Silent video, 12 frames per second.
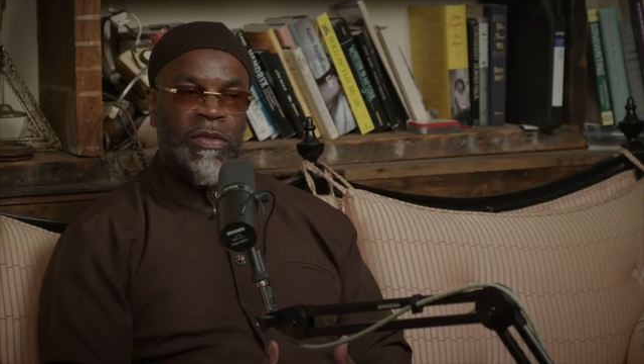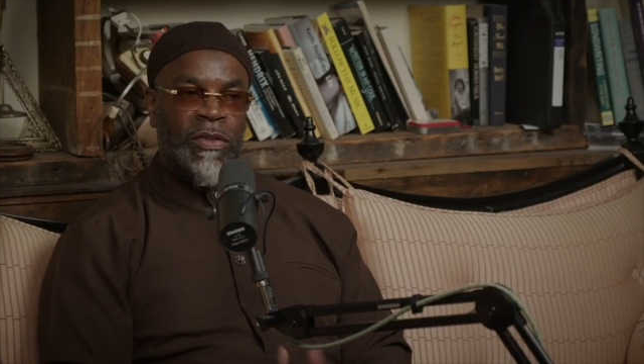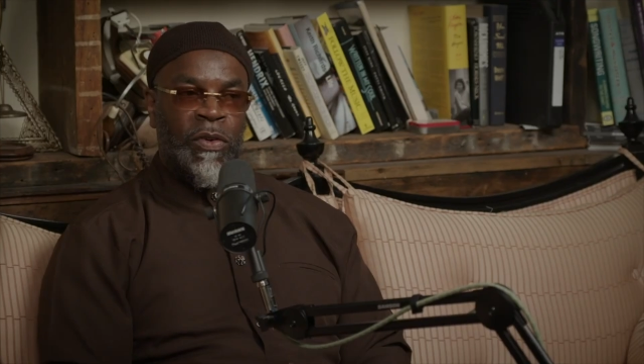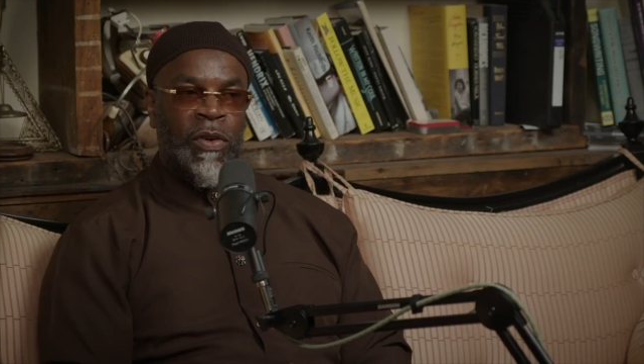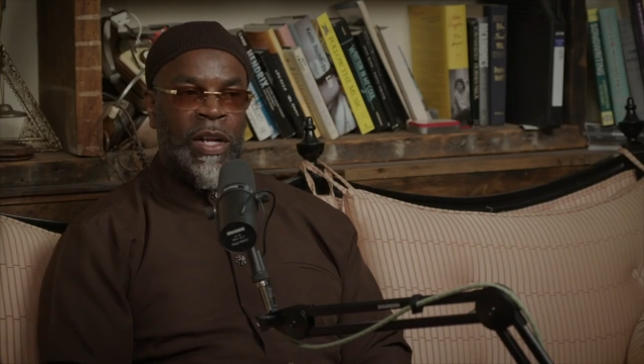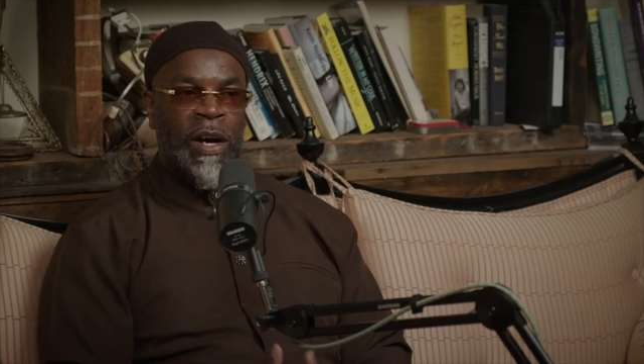
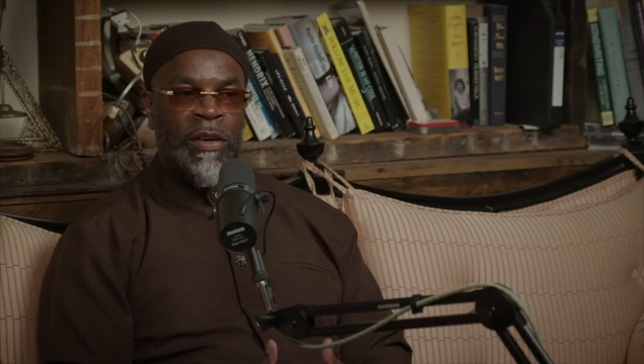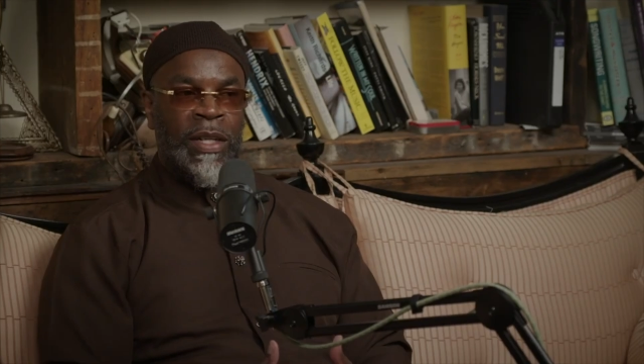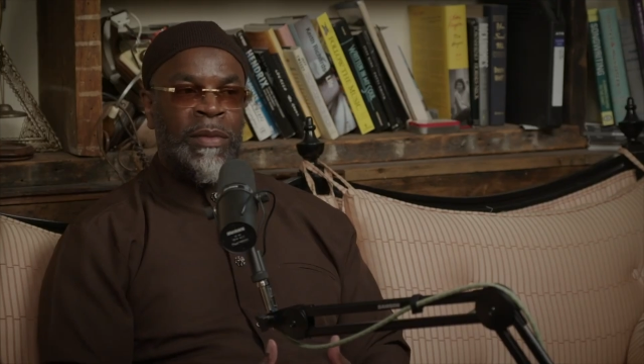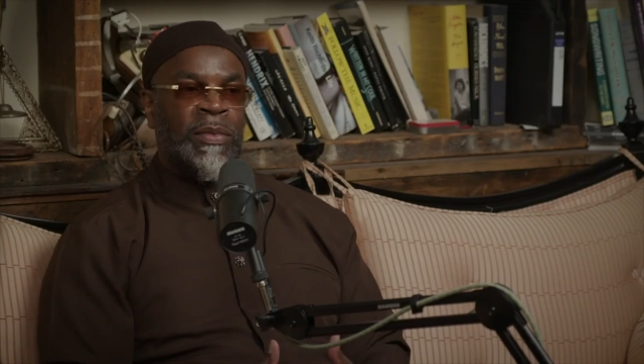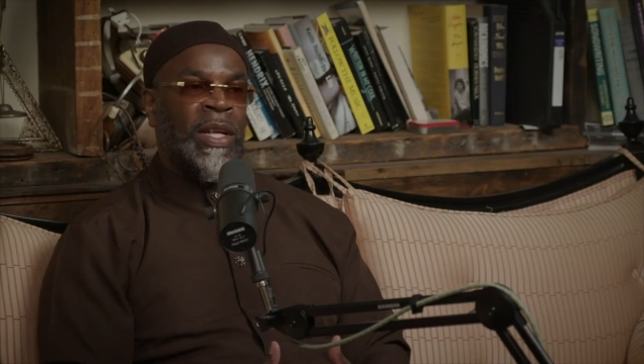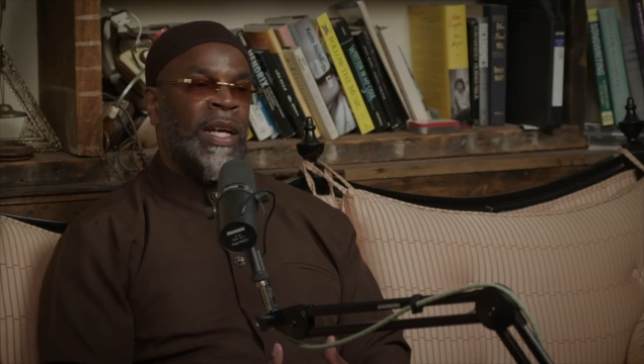knowing all
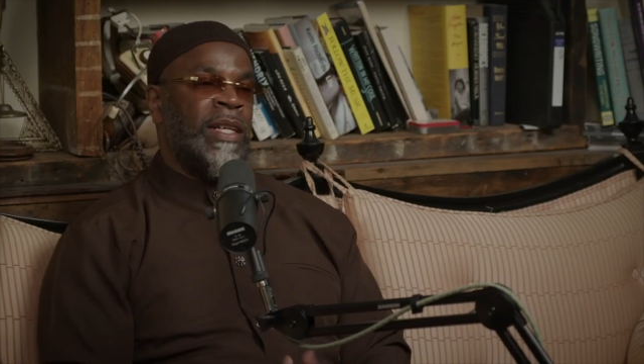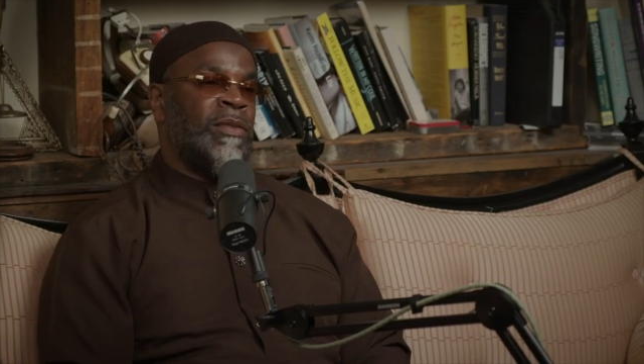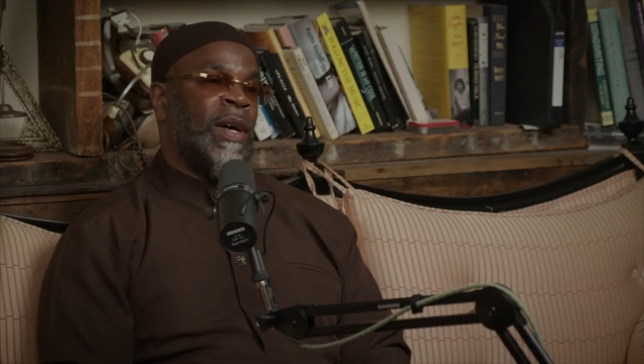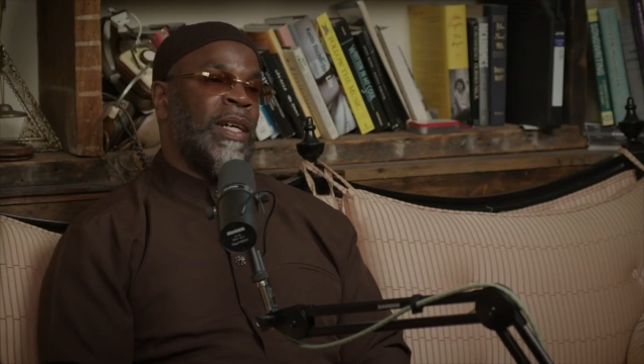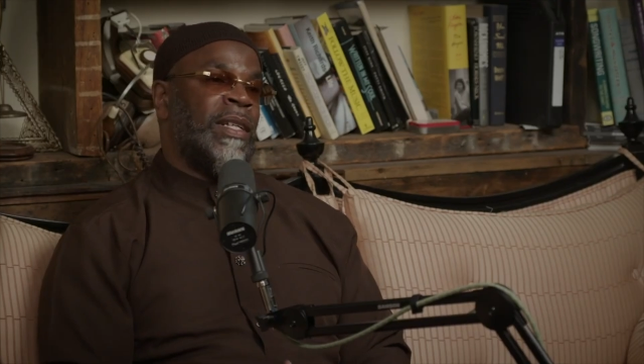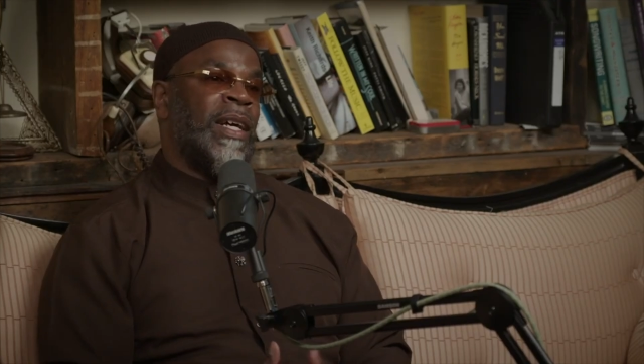them things
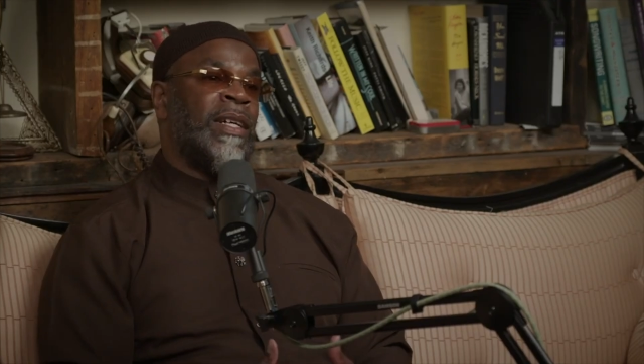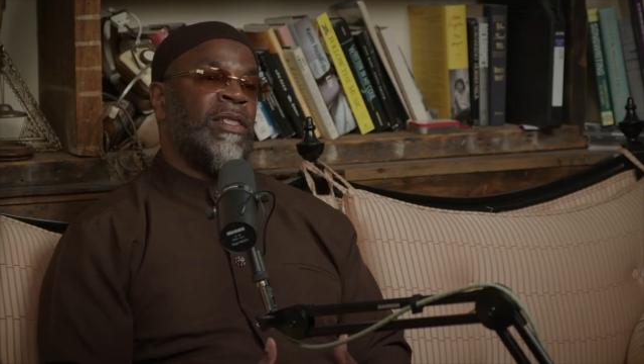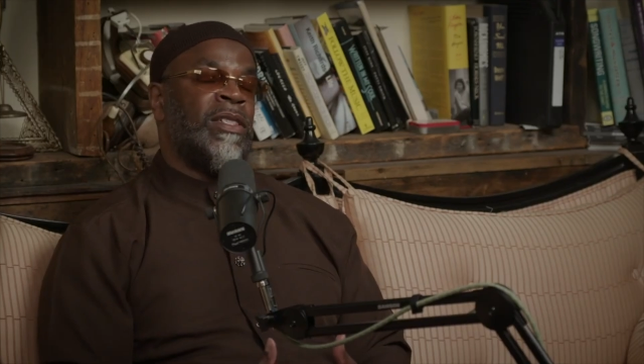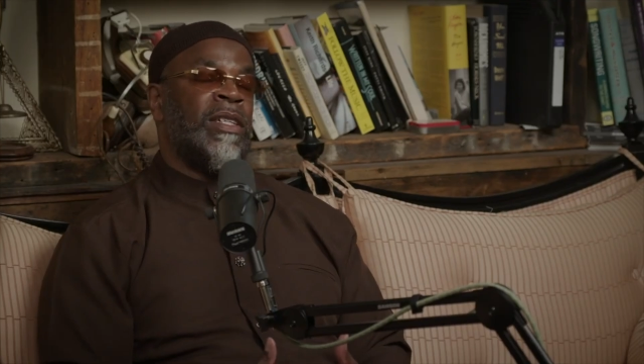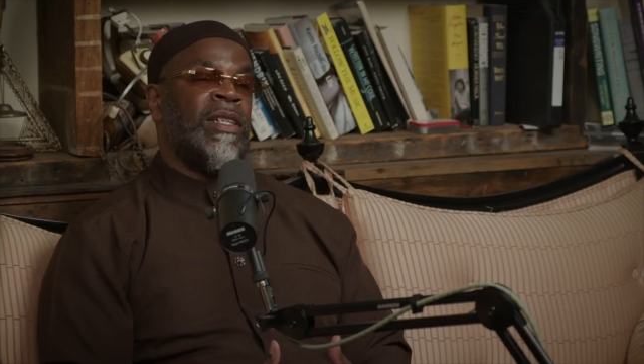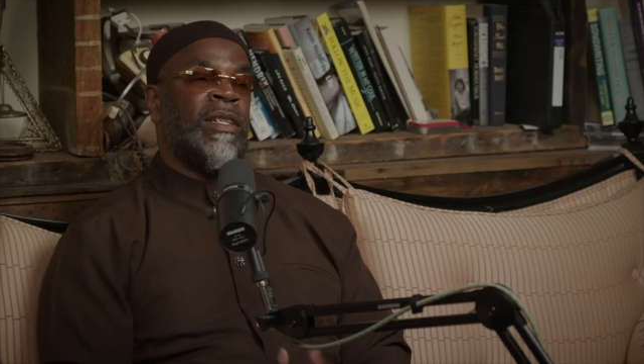right there
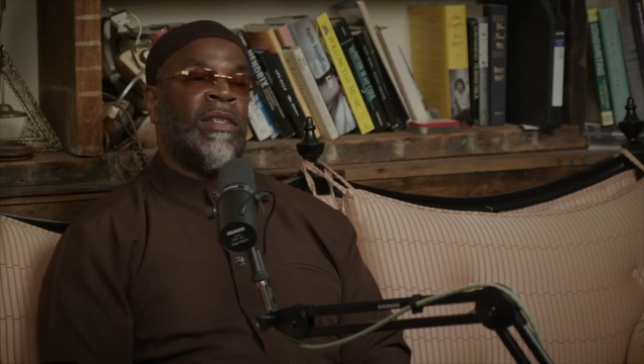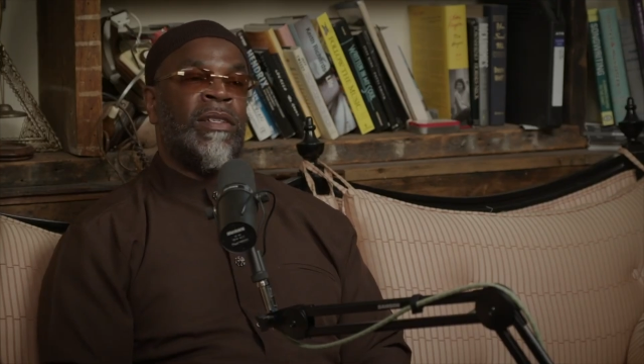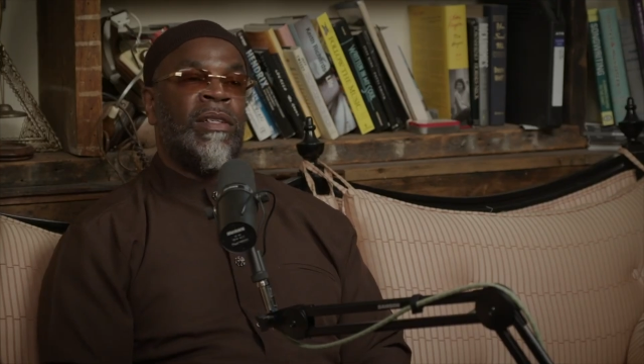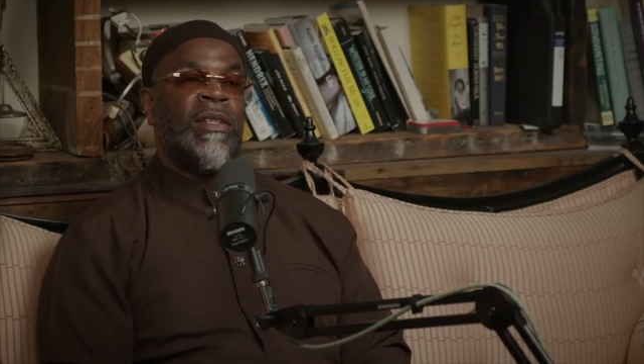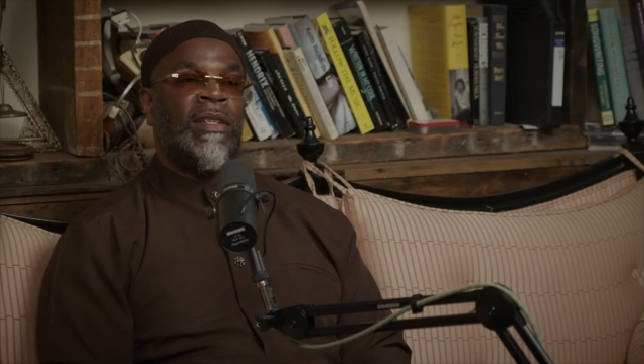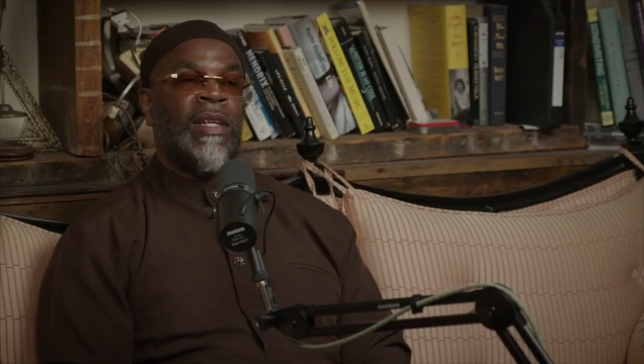should have
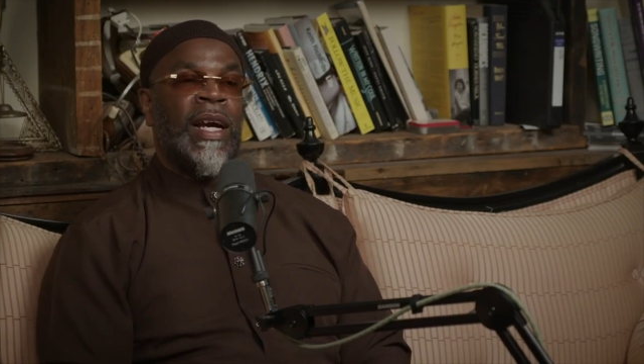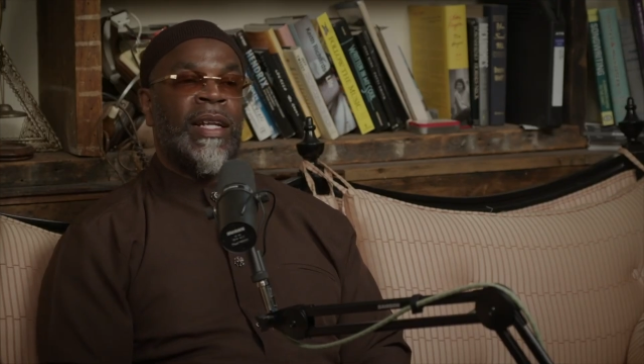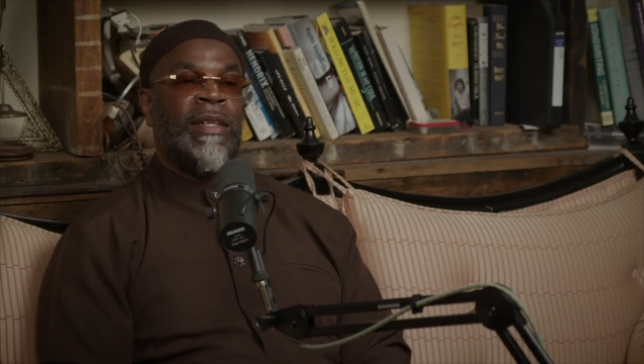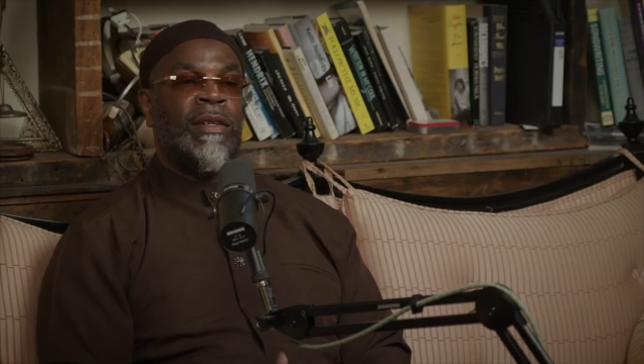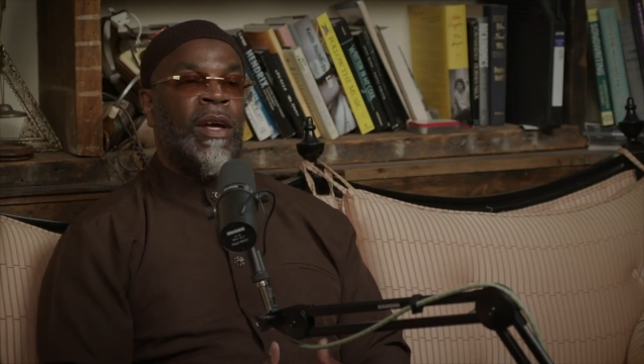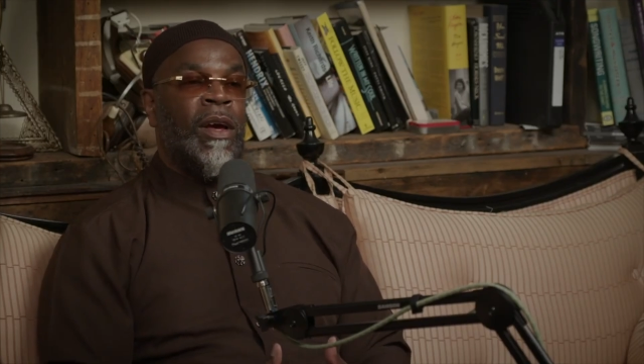kind
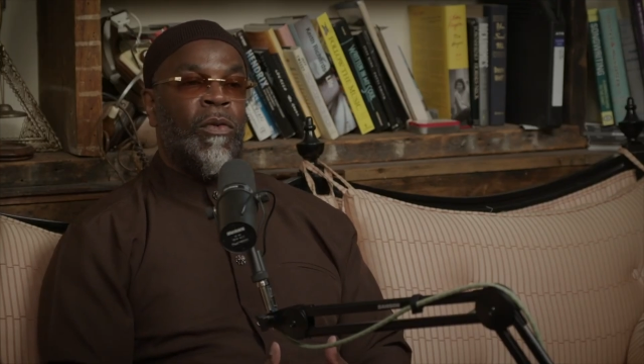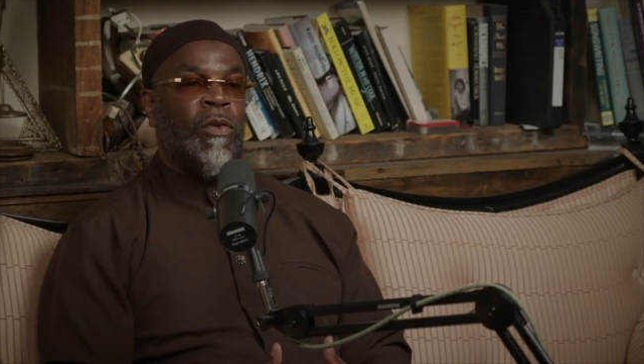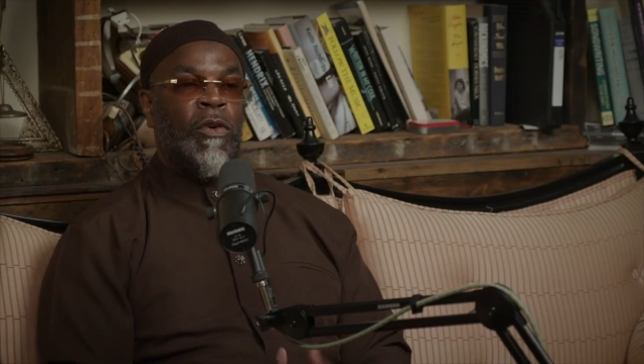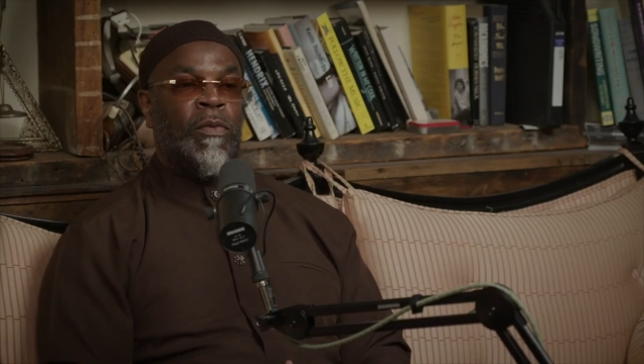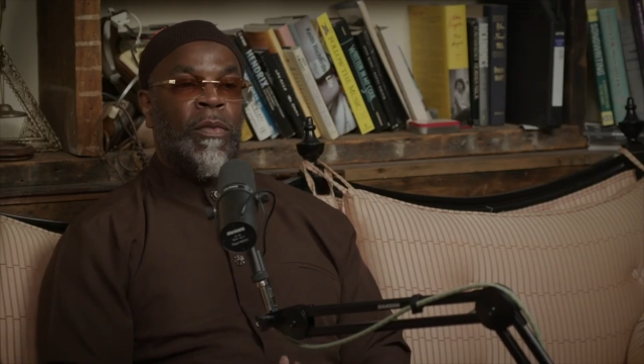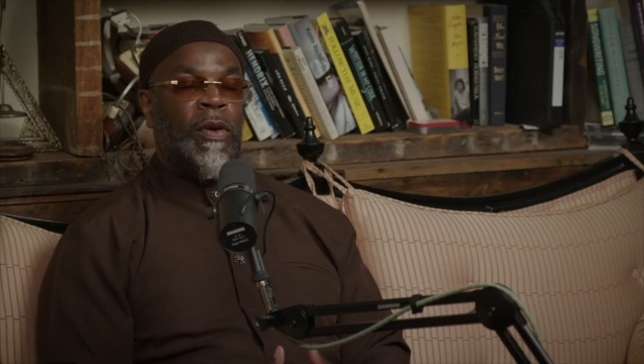of, well,